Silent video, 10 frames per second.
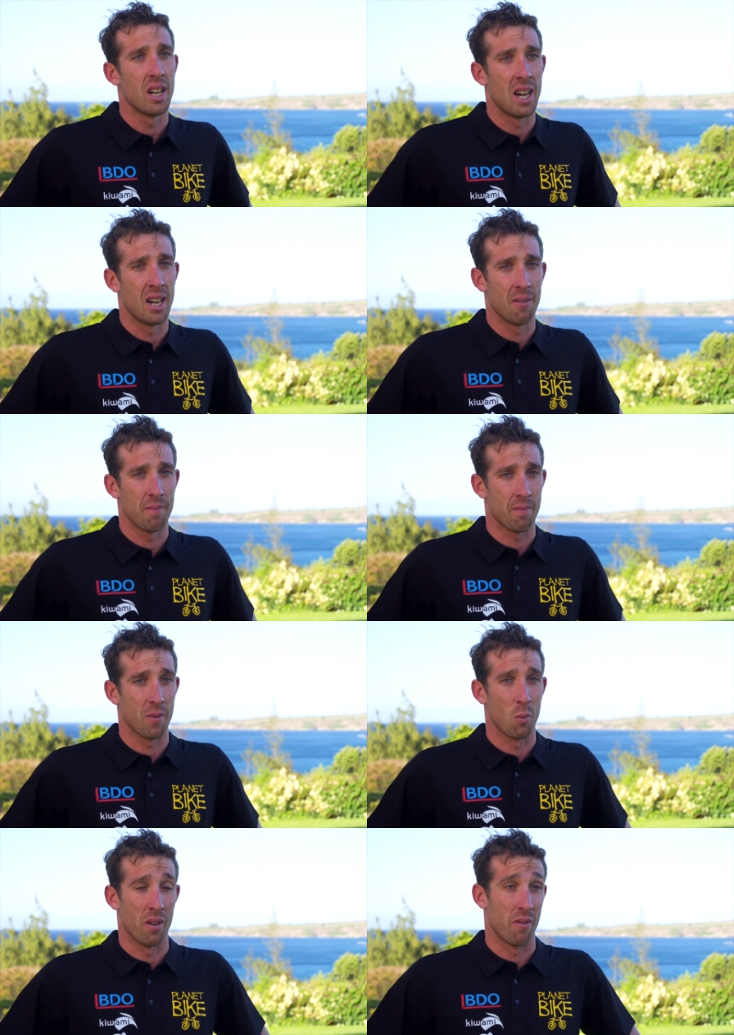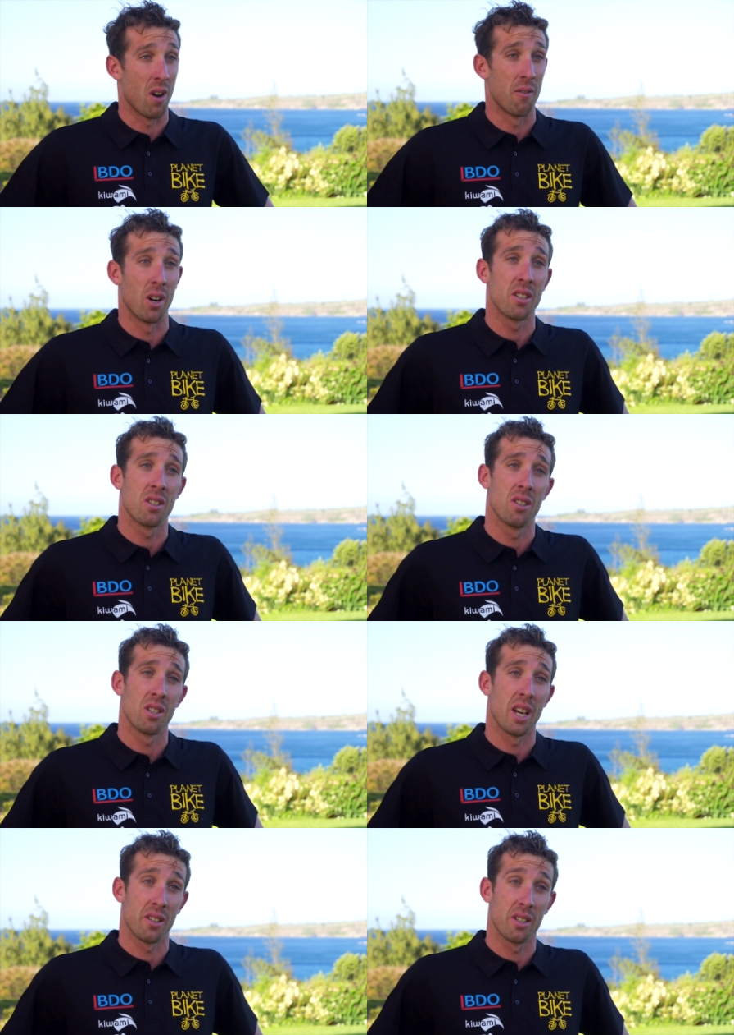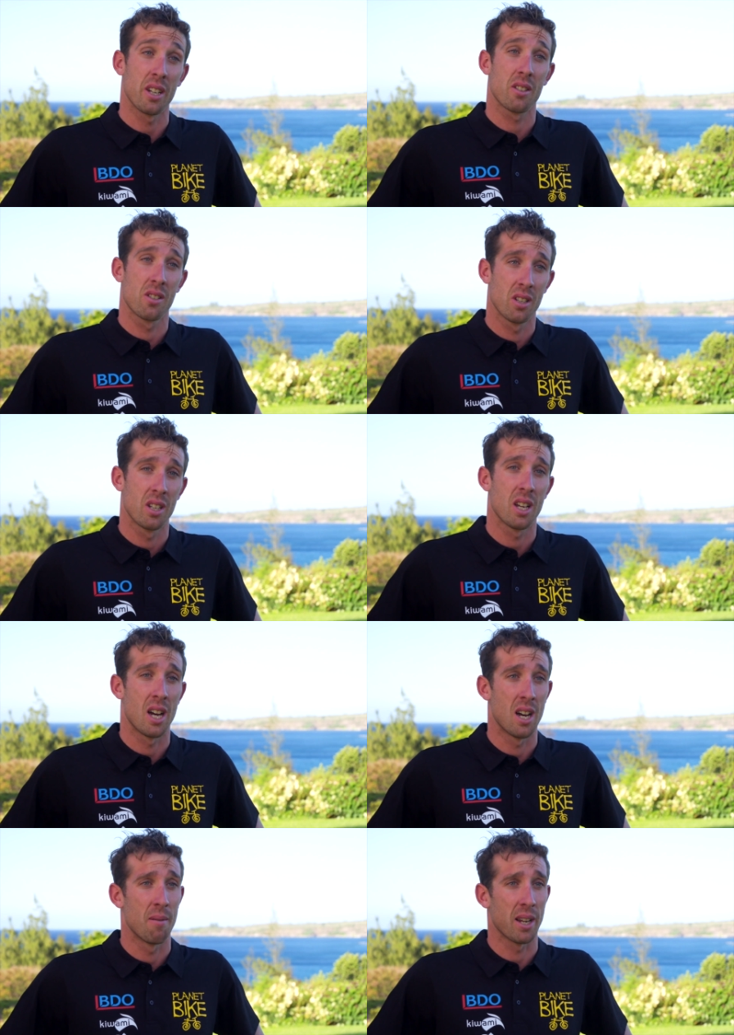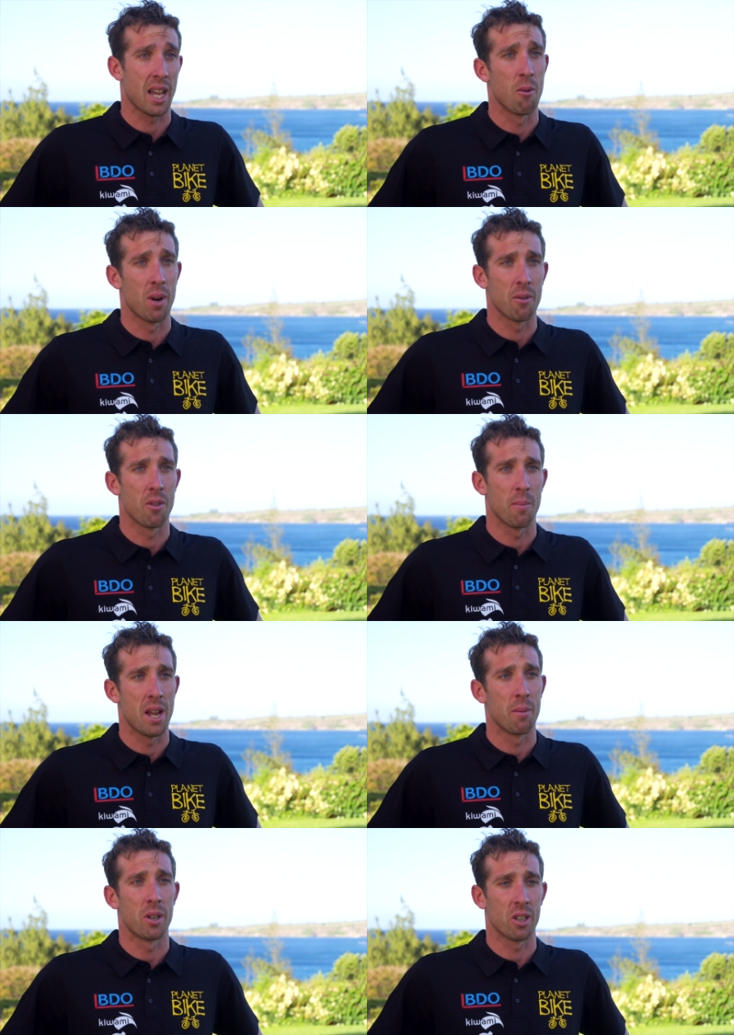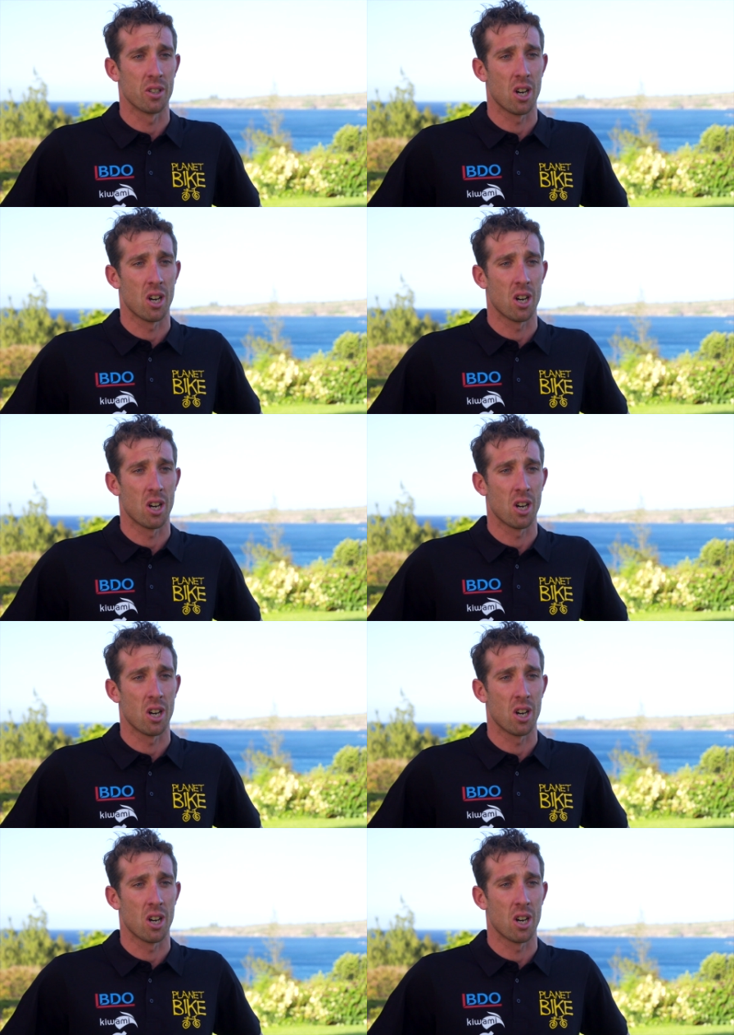Um, won five races out of six um, and came away with the Pan American